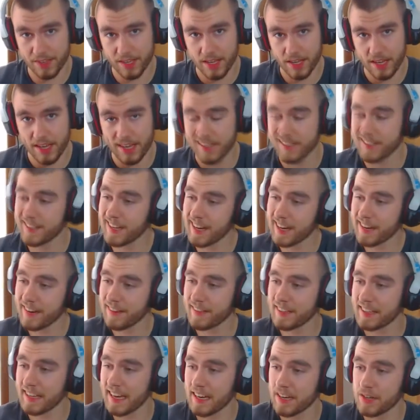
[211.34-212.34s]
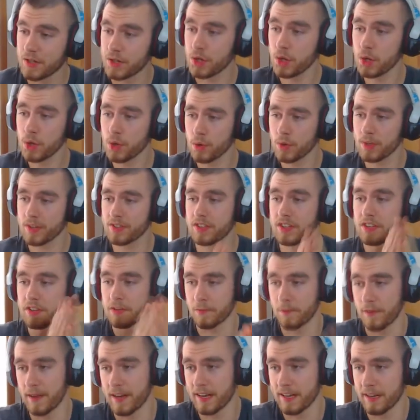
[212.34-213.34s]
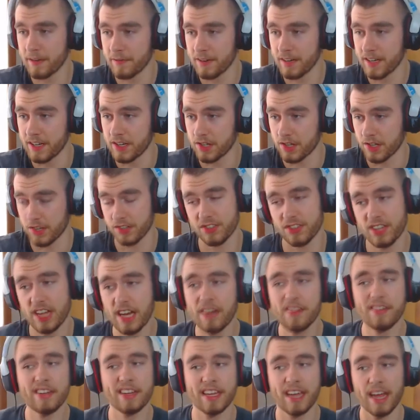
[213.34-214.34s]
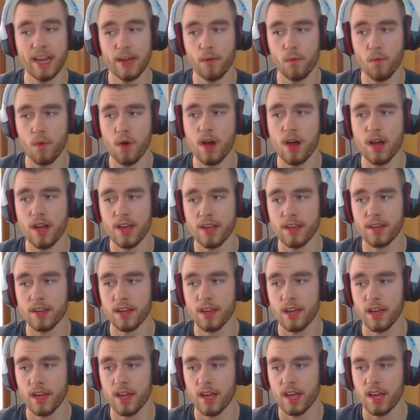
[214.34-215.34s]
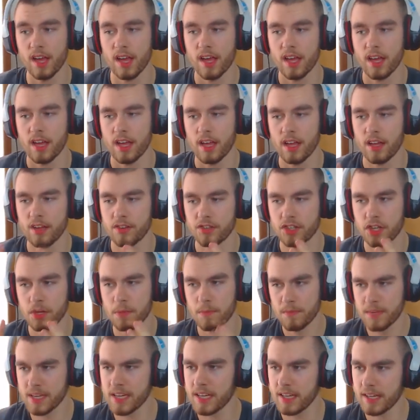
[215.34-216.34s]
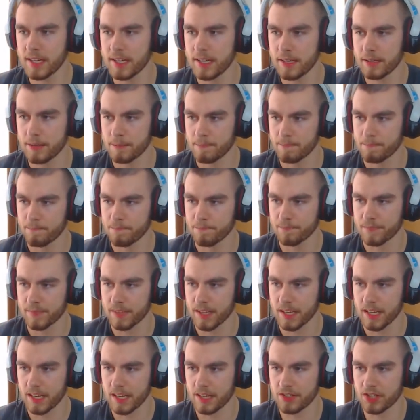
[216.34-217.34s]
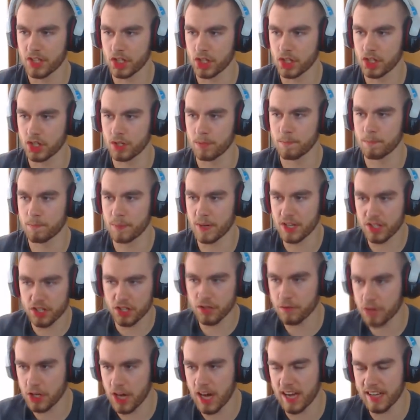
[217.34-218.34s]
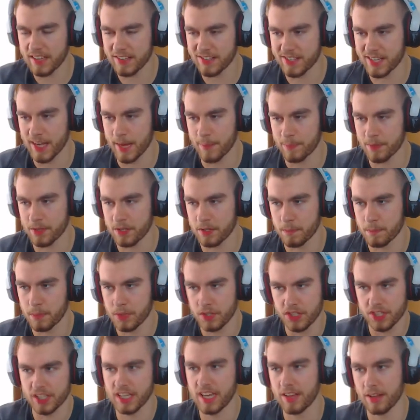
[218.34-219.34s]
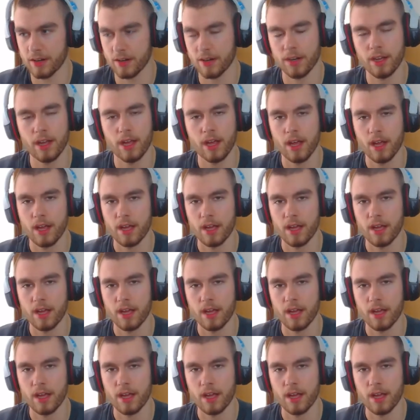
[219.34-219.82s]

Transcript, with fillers: State of Decay 2 is the definitive edition. State of Decay 1, to me, is a bunch of concepts put together.